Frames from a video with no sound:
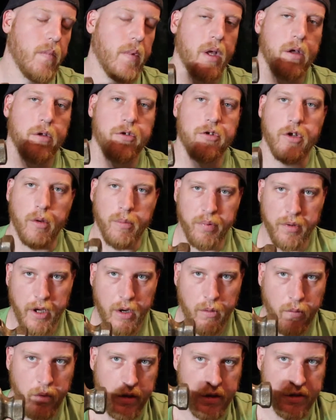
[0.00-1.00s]
Still
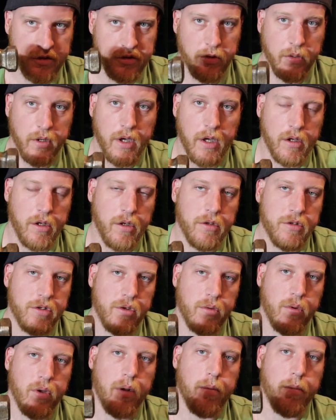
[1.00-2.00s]
playing with it, still getting used
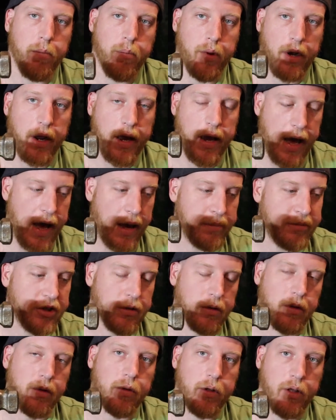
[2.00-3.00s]
to it, but I
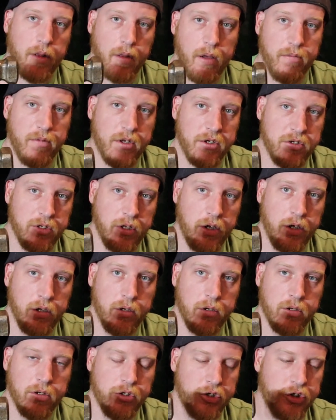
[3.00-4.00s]
absolutely love this thing.
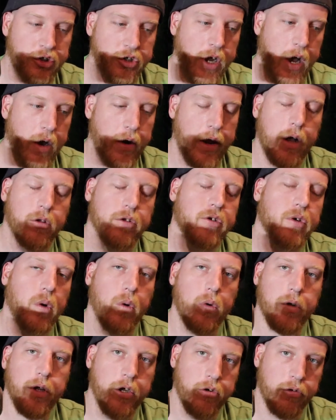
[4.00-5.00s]
Shout out to
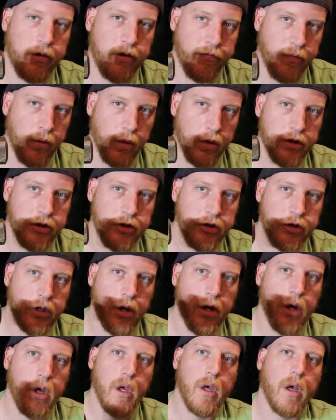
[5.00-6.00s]
Old Hickory Forge.
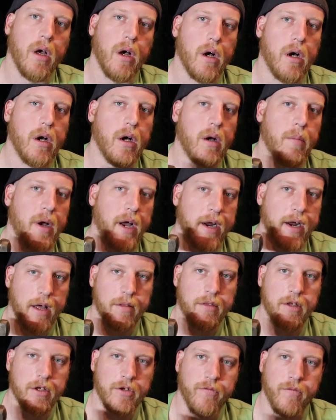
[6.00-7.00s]
I
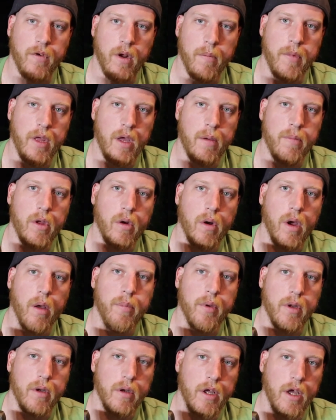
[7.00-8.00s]
got this from them. They're
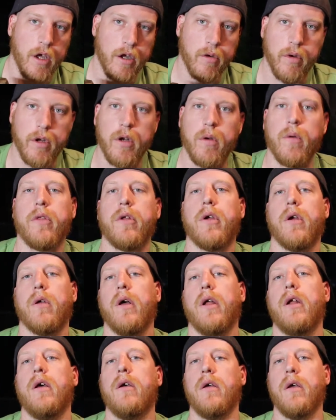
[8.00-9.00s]
up in Hickory, North
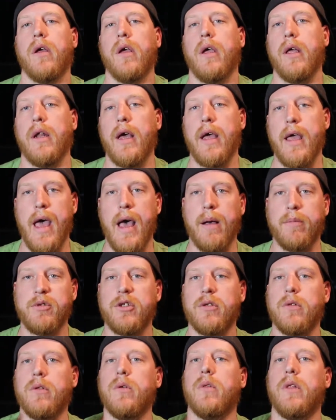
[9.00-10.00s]
Carolina, and I
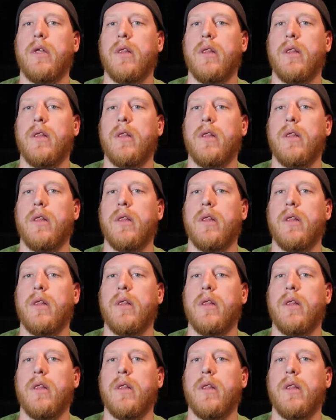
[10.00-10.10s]
absolutely